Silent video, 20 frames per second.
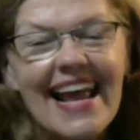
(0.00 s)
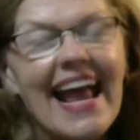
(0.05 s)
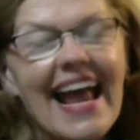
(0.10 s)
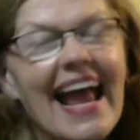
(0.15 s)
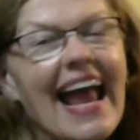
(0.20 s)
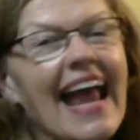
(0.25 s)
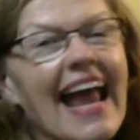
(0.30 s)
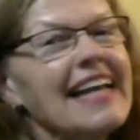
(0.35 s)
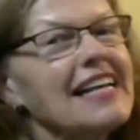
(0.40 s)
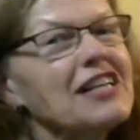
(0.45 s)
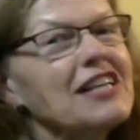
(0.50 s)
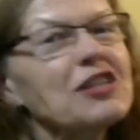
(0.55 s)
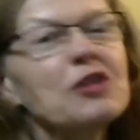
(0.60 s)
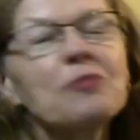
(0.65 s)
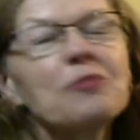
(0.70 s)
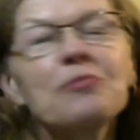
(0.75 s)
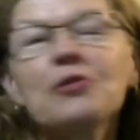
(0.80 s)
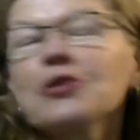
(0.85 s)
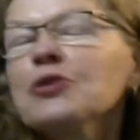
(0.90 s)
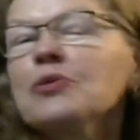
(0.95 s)
And
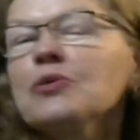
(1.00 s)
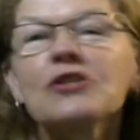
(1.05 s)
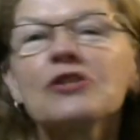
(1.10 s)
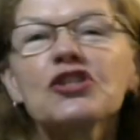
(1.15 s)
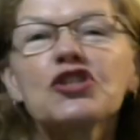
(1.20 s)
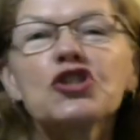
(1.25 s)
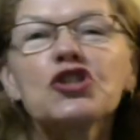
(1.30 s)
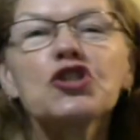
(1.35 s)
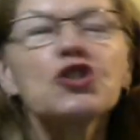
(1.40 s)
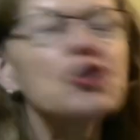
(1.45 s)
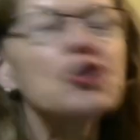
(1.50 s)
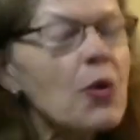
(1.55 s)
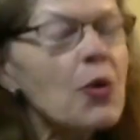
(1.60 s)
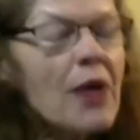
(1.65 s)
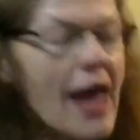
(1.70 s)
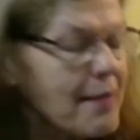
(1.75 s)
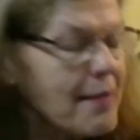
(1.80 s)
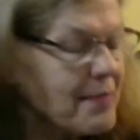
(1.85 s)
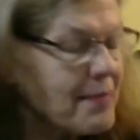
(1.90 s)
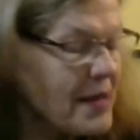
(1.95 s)
Little Blue was so
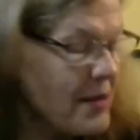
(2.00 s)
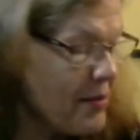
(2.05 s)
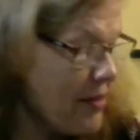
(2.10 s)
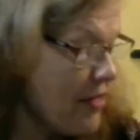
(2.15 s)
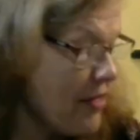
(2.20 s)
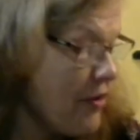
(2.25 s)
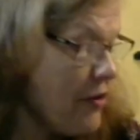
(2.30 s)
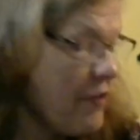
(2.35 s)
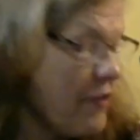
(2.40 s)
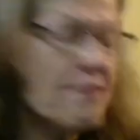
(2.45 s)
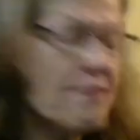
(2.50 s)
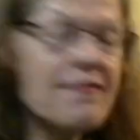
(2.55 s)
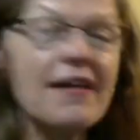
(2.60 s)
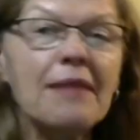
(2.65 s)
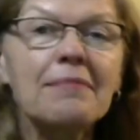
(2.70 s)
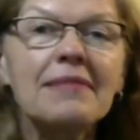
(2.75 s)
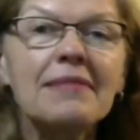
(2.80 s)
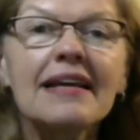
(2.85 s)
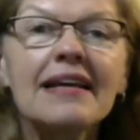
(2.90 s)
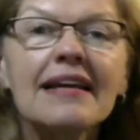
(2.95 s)
happy with her
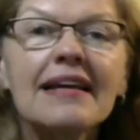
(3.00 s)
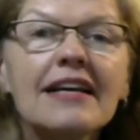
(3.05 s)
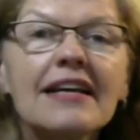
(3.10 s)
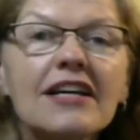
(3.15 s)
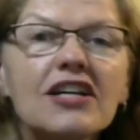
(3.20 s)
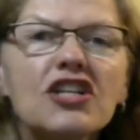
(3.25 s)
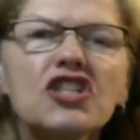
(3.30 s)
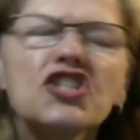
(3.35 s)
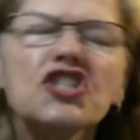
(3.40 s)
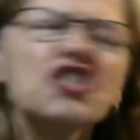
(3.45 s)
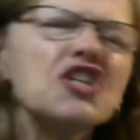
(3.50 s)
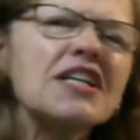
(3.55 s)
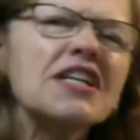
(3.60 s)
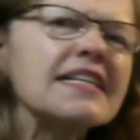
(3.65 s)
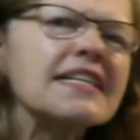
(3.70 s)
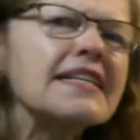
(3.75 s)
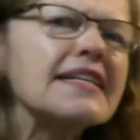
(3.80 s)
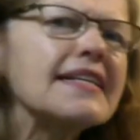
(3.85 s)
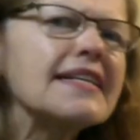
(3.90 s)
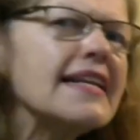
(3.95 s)
family, she
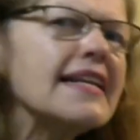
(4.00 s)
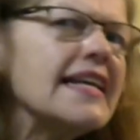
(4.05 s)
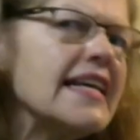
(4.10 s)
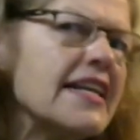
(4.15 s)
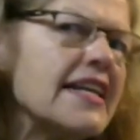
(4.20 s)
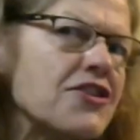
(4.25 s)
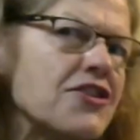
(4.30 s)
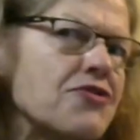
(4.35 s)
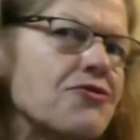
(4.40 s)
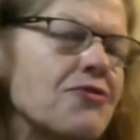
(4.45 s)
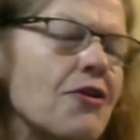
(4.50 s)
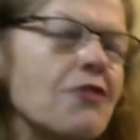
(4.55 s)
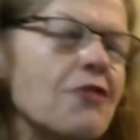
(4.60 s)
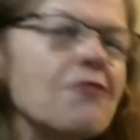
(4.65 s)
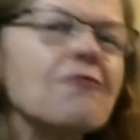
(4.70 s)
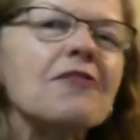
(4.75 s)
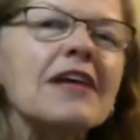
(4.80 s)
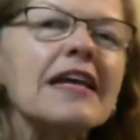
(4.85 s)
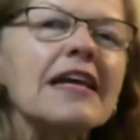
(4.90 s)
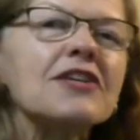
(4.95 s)
didn't need a
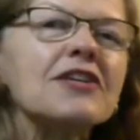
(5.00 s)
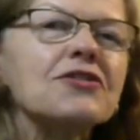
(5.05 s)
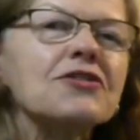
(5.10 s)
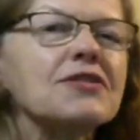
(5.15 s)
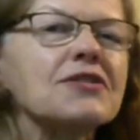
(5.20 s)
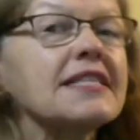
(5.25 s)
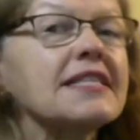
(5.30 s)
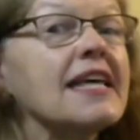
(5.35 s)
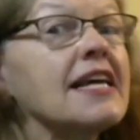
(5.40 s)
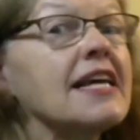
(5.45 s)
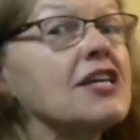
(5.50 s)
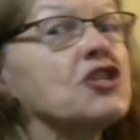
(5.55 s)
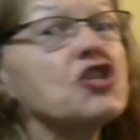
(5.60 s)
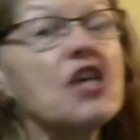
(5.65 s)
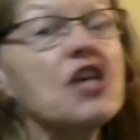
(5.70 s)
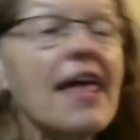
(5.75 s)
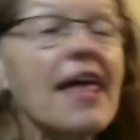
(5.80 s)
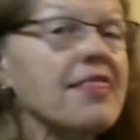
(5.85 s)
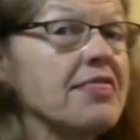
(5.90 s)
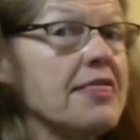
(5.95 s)
trophy to say
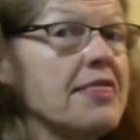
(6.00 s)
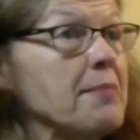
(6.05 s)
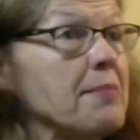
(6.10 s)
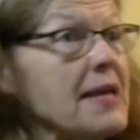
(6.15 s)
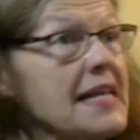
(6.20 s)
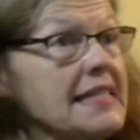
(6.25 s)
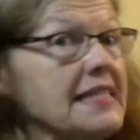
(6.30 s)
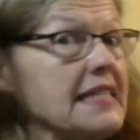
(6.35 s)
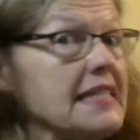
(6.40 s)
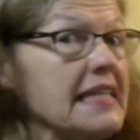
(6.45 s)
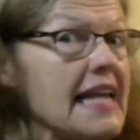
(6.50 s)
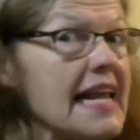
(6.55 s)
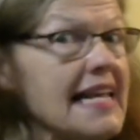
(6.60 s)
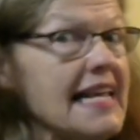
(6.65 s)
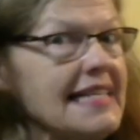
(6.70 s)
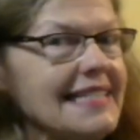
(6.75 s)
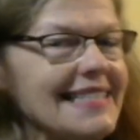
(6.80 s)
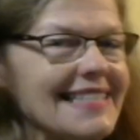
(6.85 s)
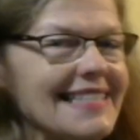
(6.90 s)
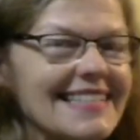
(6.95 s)
she had the best
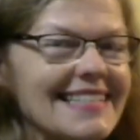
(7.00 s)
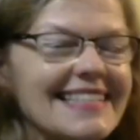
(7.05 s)
nest.